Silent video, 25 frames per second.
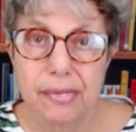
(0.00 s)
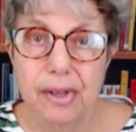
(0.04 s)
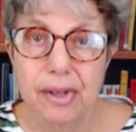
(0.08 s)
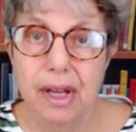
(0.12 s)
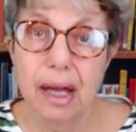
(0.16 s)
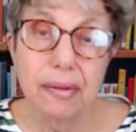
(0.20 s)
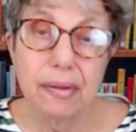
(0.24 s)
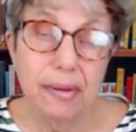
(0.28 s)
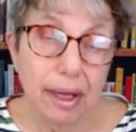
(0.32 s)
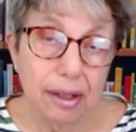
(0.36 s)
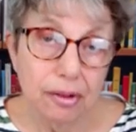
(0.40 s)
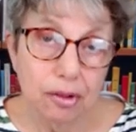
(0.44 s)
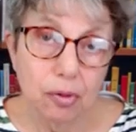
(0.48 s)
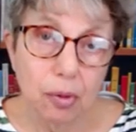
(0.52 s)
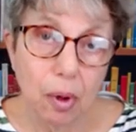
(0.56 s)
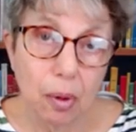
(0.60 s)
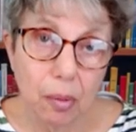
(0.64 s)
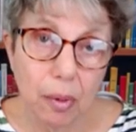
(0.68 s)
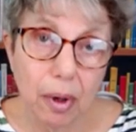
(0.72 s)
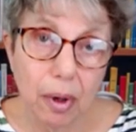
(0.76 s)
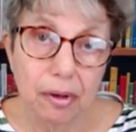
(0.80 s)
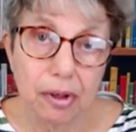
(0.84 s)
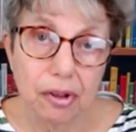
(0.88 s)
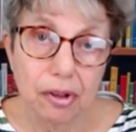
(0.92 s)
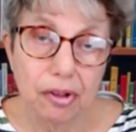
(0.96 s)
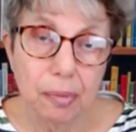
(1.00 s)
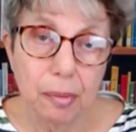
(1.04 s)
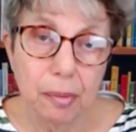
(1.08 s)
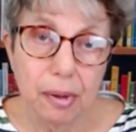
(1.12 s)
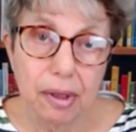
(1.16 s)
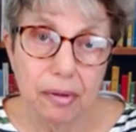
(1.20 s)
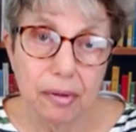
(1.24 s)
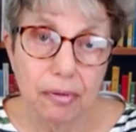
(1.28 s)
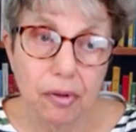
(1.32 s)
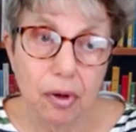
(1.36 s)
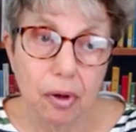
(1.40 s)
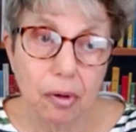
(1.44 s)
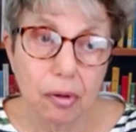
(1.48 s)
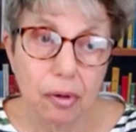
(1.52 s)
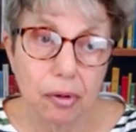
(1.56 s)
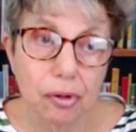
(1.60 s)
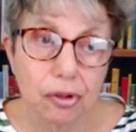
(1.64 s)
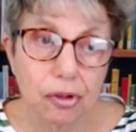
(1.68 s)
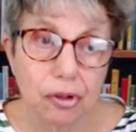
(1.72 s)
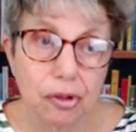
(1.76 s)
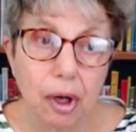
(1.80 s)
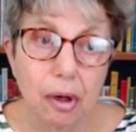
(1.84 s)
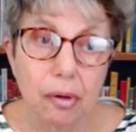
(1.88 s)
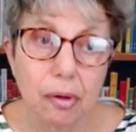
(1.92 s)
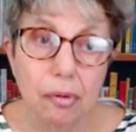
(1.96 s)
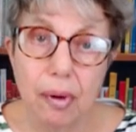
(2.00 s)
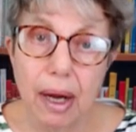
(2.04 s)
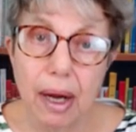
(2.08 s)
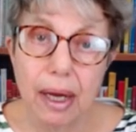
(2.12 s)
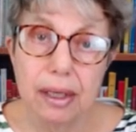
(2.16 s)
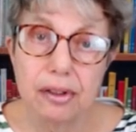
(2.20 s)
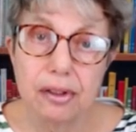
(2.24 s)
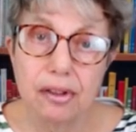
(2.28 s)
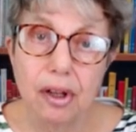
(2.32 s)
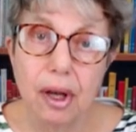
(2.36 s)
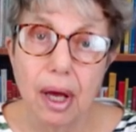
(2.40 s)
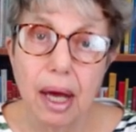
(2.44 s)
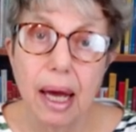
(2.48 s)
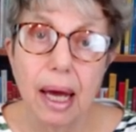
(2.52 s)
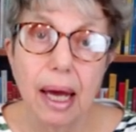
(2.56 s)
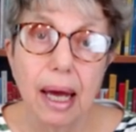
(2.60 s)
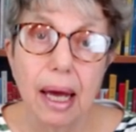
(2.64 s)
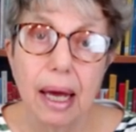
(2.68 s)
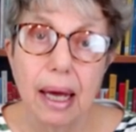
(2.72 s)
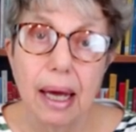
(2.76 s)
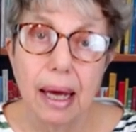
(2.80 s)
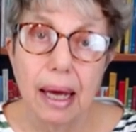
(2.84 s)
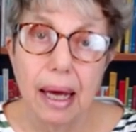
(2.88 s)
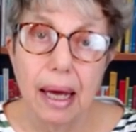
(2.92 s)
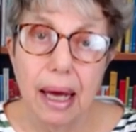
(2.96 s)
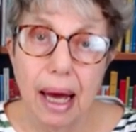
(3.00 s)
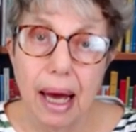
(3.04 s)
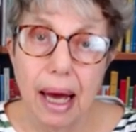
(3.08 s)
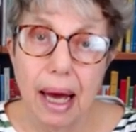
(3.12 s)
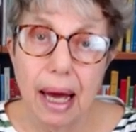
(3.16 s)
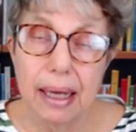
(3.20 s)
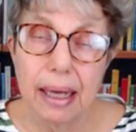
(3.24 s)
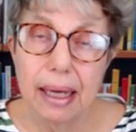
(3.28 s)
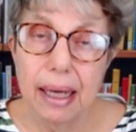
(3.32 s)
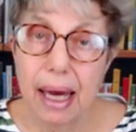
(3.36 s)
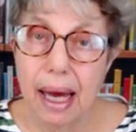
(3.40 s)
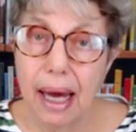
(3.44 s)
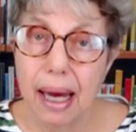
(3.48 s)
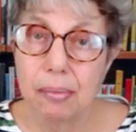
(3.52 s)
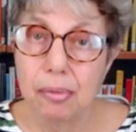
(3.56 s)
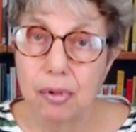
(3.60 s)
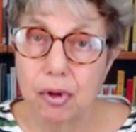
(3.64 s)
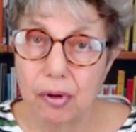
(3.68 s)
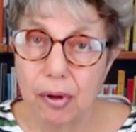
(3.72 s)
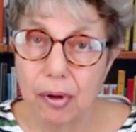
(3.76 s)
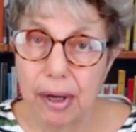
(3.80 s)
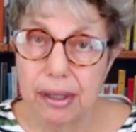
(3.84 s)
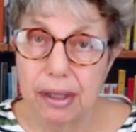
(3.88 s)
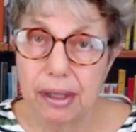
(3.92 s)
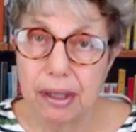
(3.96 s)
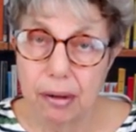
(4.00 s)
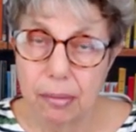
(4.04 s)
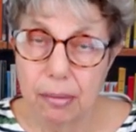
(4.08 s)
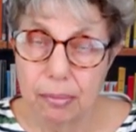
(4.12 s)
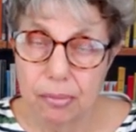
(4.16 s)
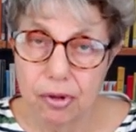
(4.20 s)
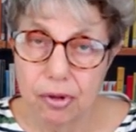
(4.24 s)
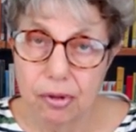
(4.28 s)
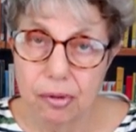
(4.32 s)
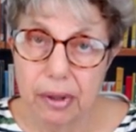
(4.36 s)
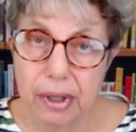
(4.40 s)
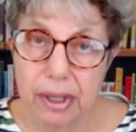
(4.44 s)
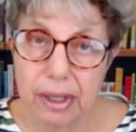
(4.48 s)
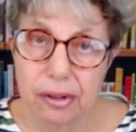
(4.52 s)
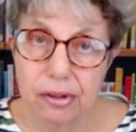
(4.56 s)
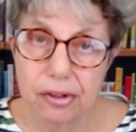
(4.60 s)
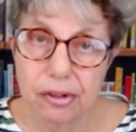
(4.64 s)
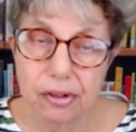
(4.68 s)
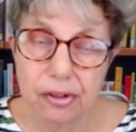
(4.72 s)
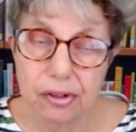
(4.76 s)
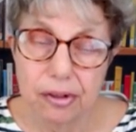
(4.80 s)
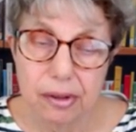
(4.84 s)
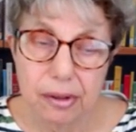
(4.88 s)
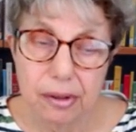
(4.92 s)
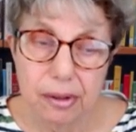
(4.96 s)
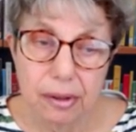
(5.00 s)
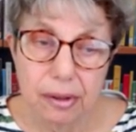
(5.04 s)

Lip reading: And that's what worries me, of course. Right. I am granniopteryx.